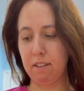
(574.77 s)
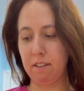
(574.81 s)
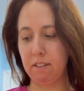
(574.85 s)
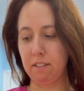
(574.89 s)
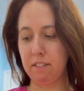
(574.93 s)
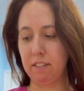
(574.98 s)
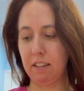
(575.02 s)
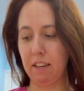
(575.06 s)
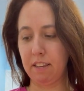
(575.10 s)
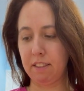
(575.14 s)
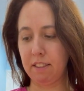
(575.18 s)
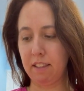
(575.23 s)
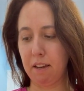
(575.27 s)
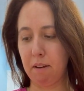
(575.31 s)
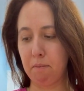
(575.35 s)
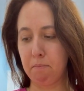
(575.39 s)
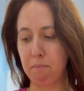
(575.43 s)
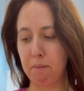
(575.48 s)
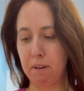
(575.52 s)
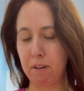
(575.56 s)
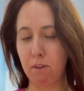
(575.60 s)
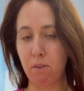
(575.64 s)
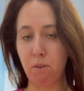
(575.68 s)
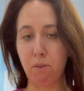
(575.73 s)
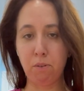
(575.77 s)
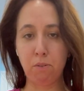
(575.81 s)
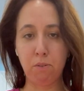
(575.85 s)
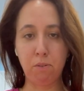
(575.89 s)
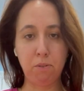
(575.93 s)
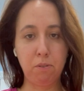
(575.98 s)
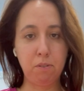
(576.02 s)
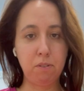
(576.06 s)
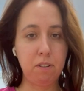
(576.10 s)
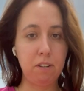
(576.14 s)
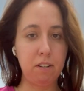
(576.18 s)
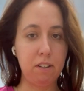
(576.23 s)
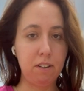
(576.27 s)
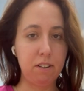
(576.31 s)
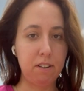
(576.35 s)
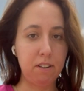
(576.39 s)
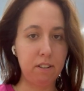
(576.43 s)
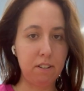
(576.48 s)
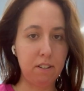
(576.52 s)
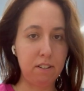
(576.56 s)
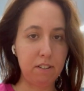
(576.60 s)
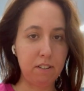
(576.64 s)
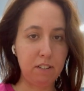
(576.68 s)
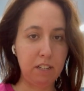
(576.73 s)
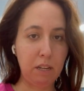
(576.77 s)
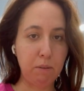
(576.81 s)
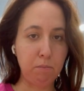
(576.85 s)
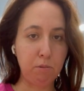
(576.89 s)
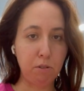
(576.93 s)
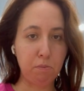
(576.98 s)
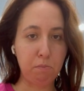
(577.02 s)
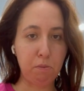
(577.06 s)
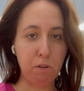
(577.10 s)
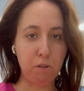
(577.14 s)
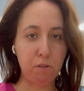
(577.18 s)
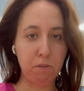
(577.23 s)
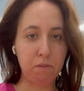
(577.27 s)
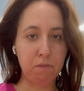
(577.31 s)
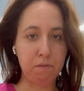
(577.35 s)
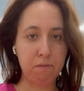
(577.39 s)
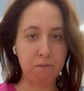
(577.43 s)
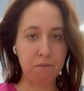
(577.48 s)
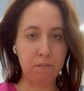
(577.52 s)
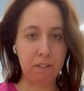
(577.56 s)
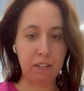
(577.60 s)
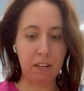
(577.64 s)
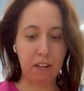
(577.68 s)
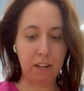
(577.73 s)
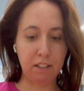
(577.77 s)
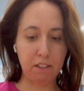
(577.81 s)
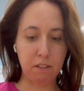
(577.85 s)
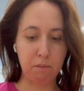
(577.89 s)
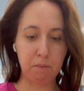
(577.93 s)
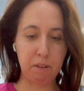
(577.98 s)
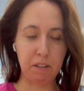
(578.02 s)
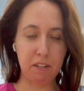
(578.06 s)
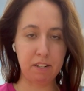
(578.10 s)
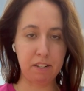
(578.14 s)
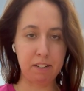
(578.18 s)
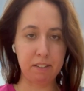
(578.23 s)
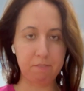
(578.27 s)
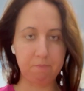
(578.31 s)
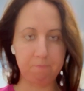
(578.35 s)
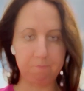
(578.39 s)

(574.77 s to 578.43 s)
Take that big old tablespoon we got at the beginning.